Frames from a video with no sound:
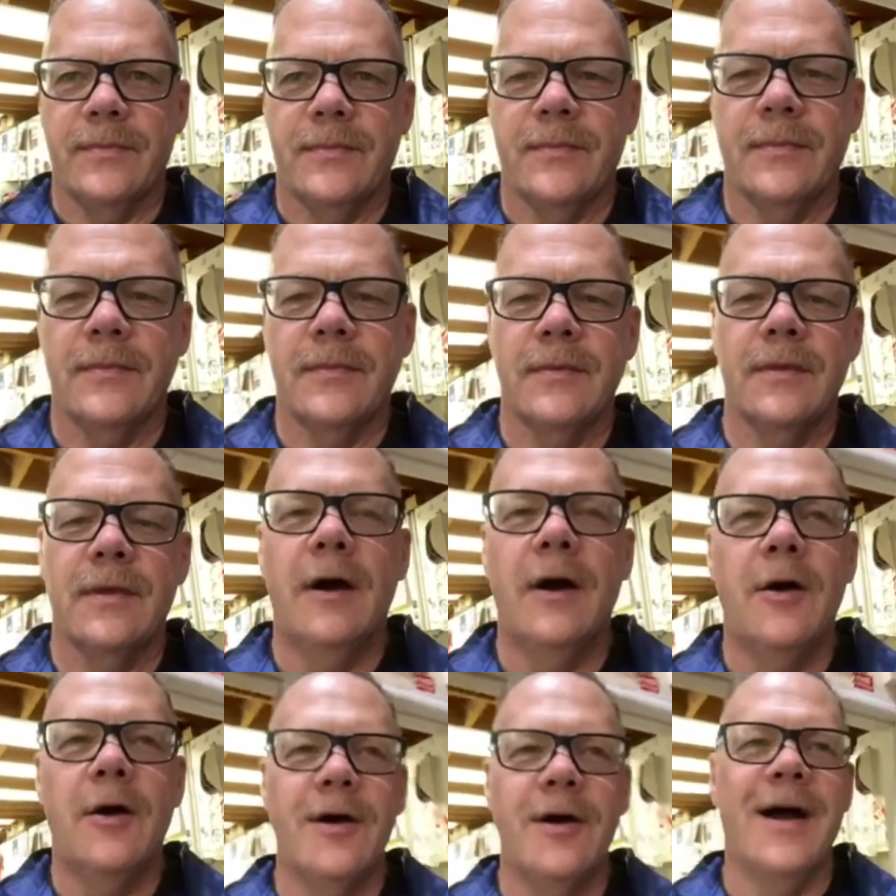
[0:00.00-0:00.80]
Oh,
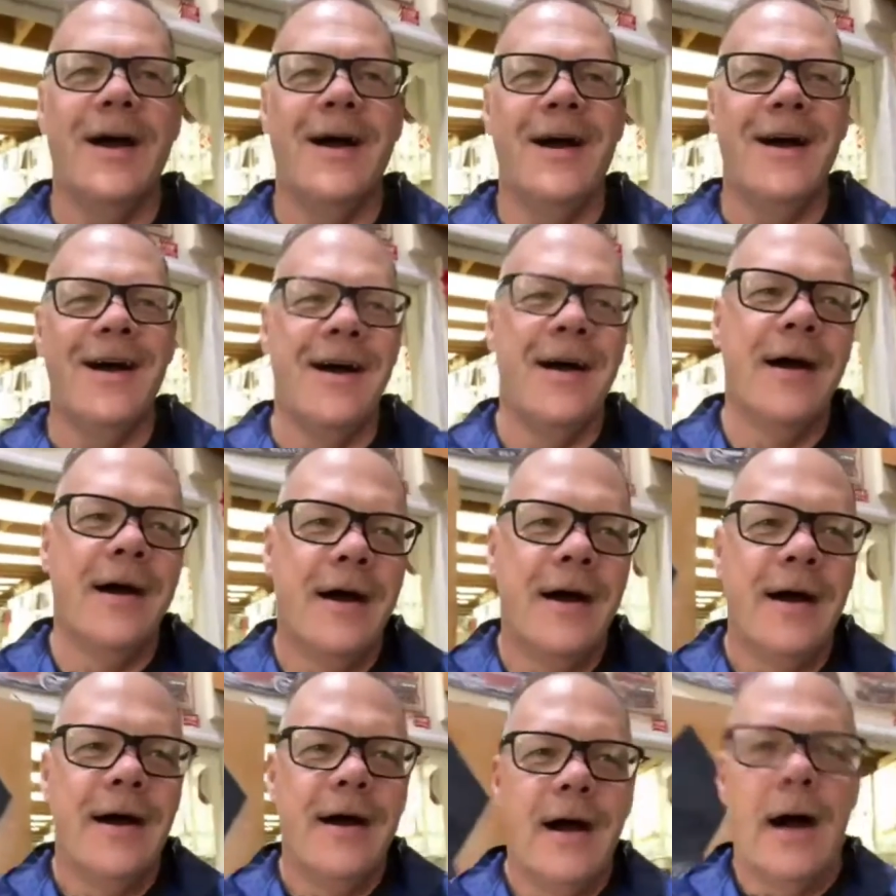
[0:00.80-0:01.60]

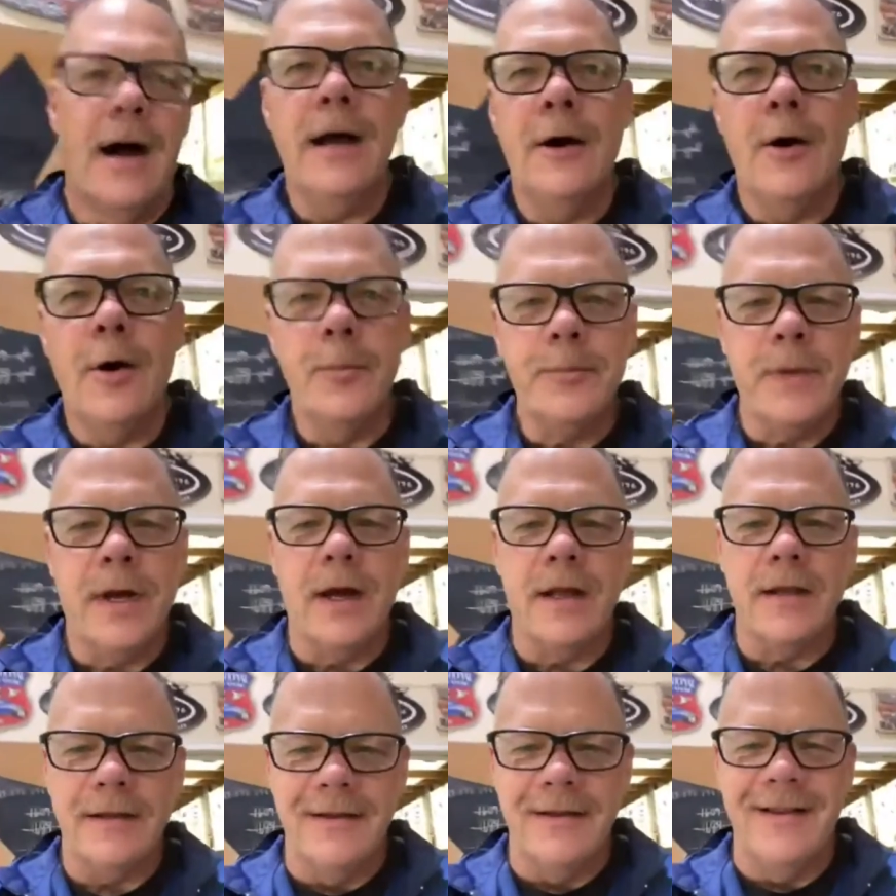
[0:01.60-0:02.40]
I hope not.
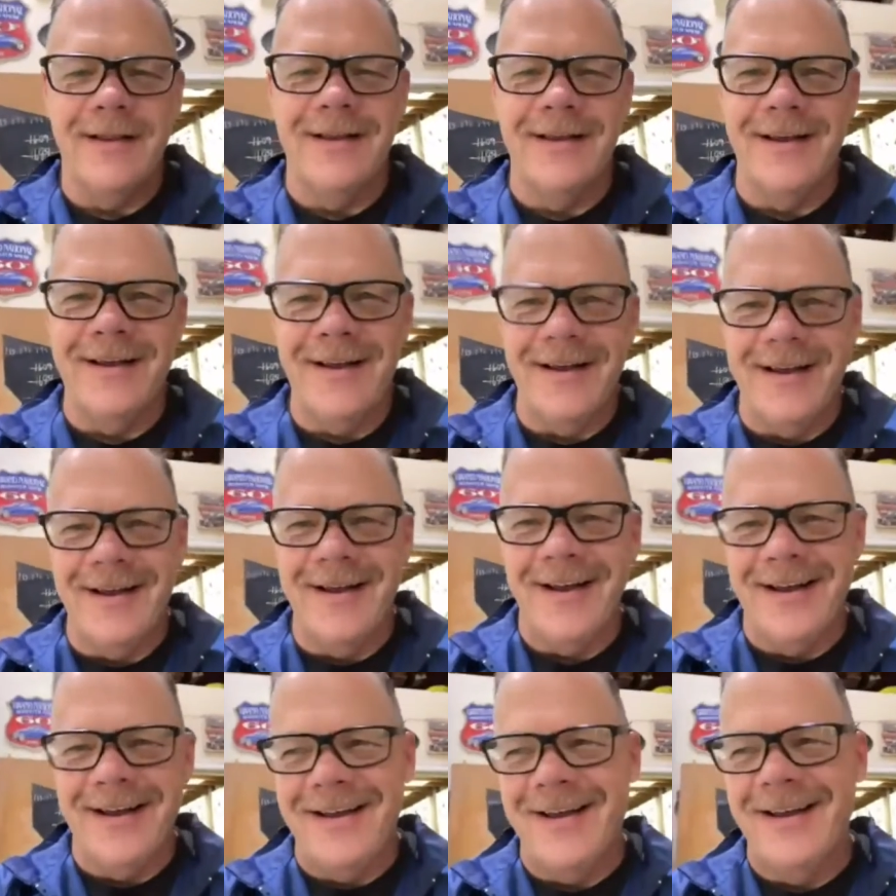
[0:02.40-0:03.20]
My
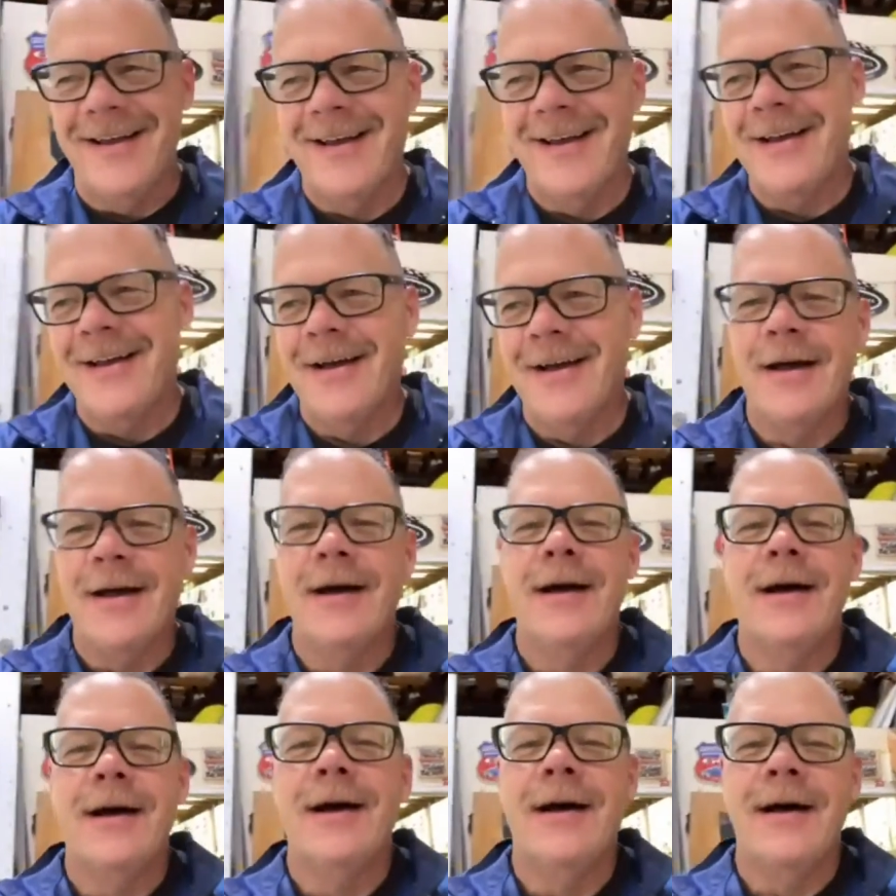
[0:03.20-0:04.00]
gosh.
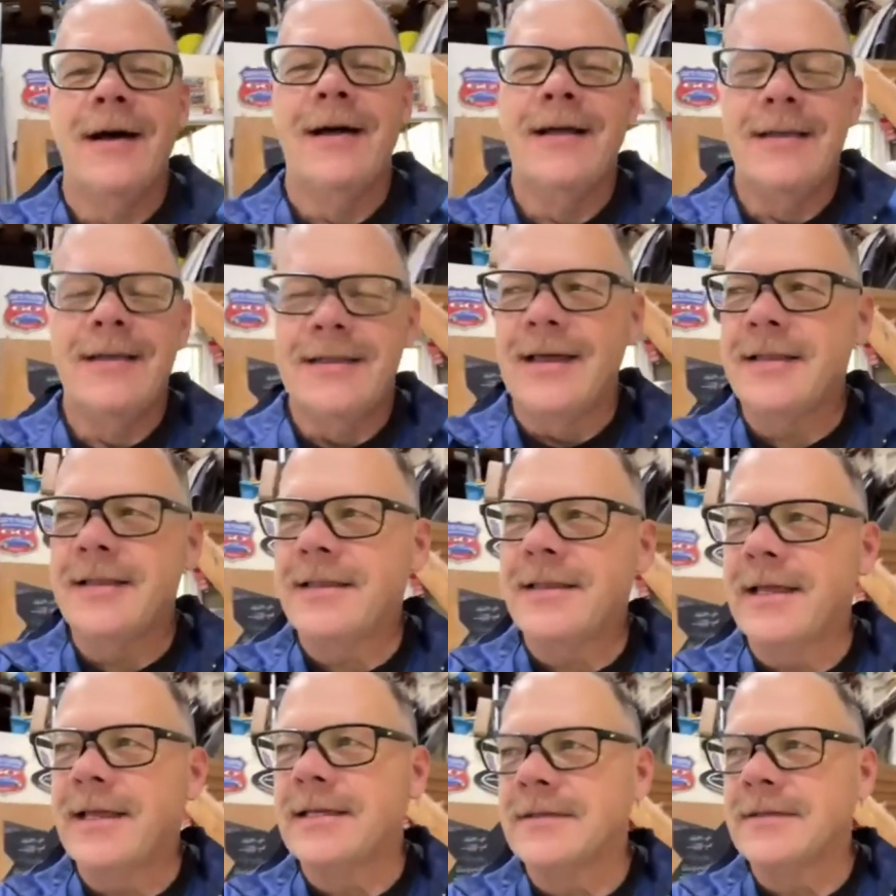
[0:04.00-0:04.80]
That
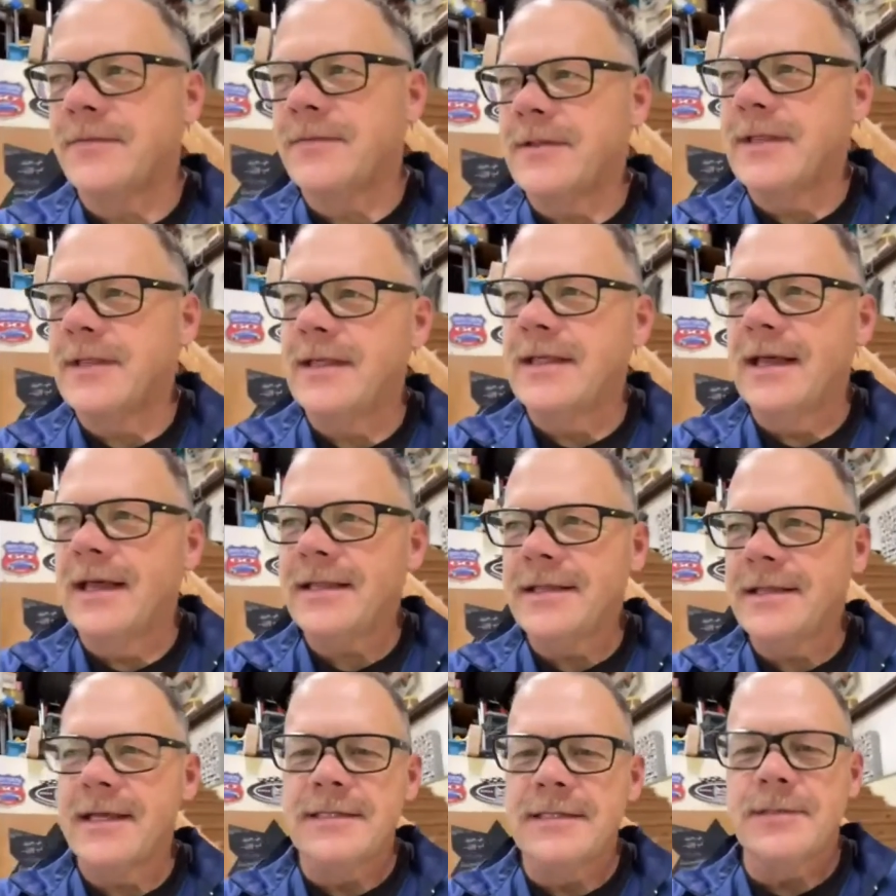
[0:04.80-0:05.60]
thing
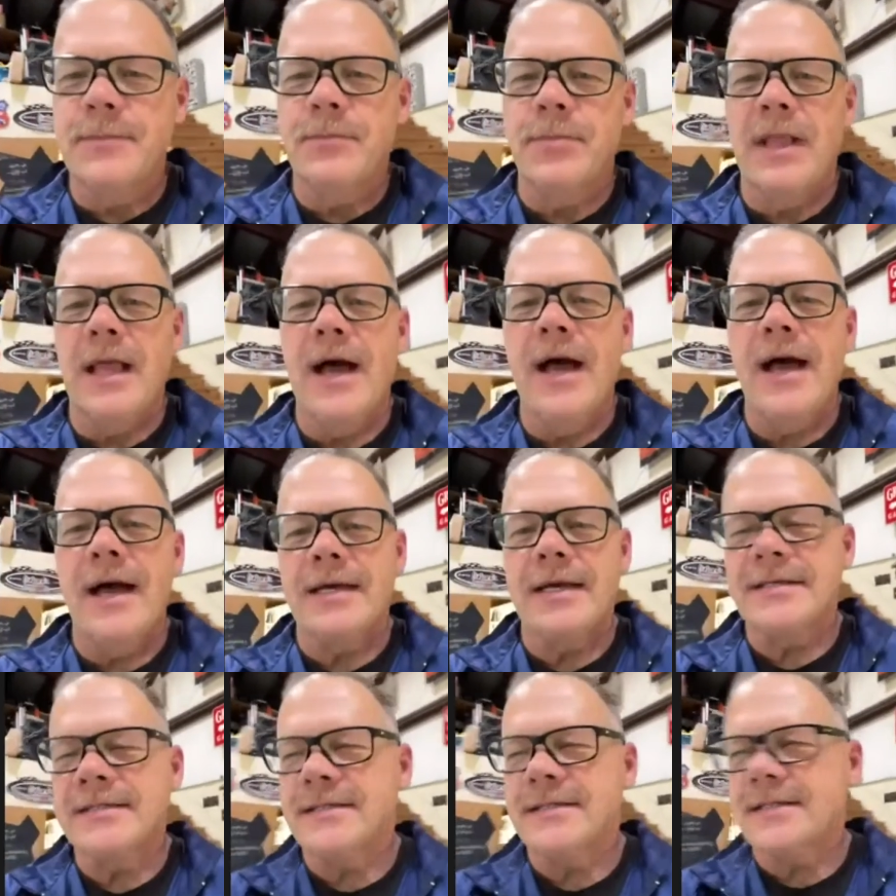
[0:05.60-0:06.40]
is a
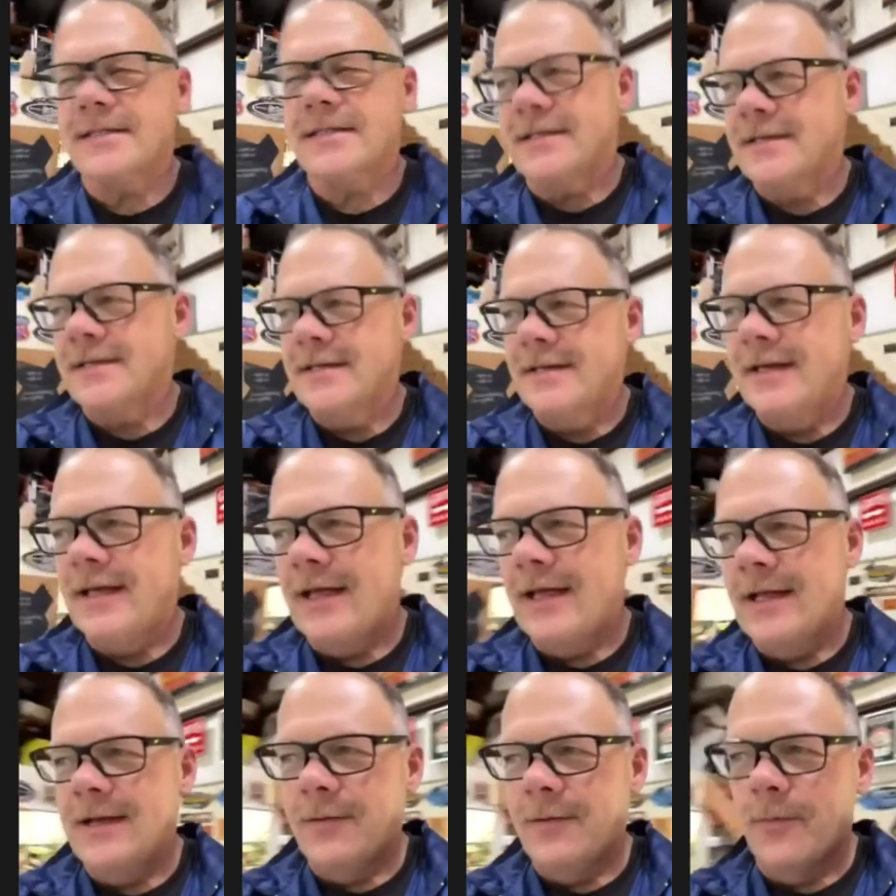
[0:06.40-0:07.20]
blast, and
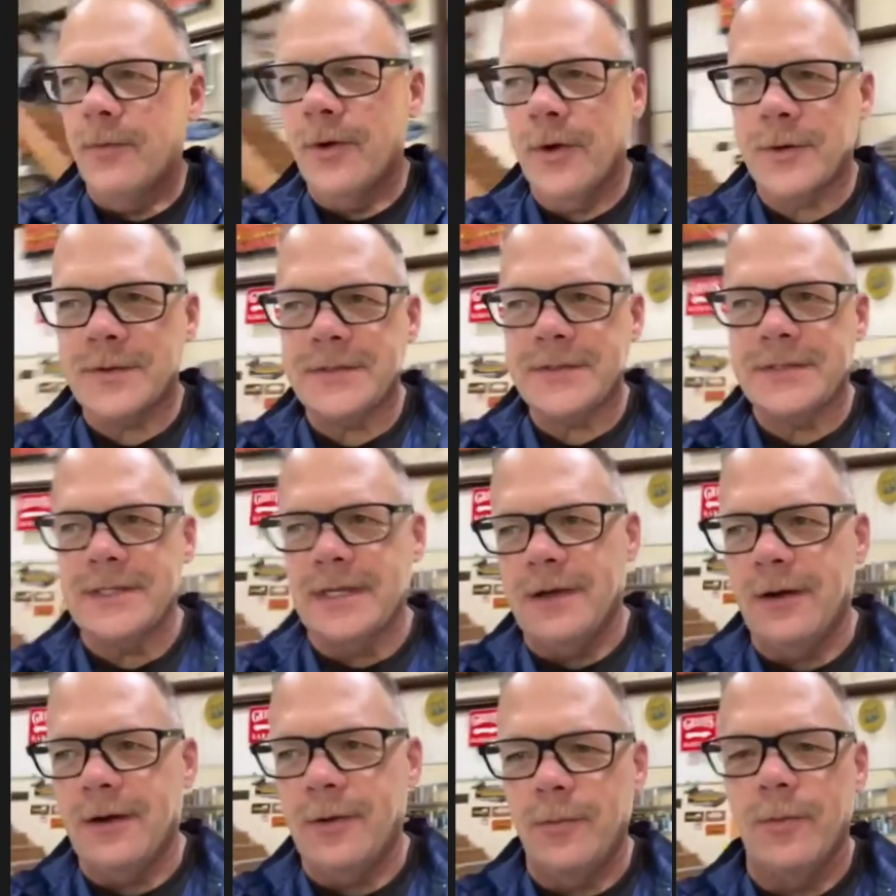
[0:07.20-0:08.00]
it works. It
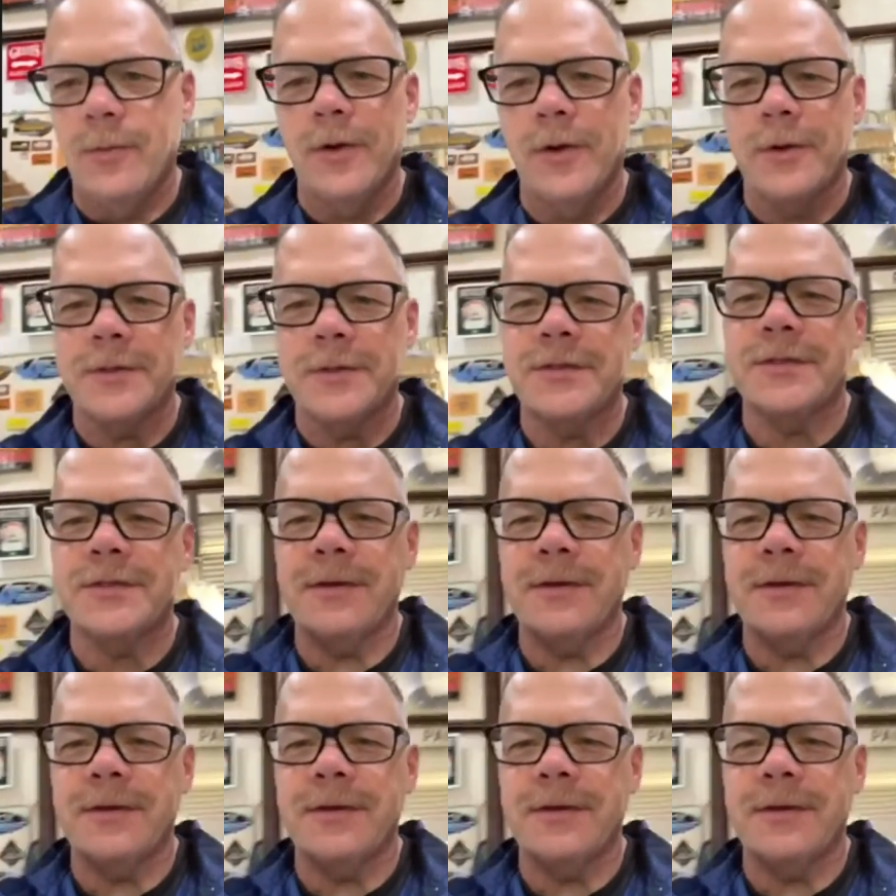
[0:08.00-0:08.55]
all works.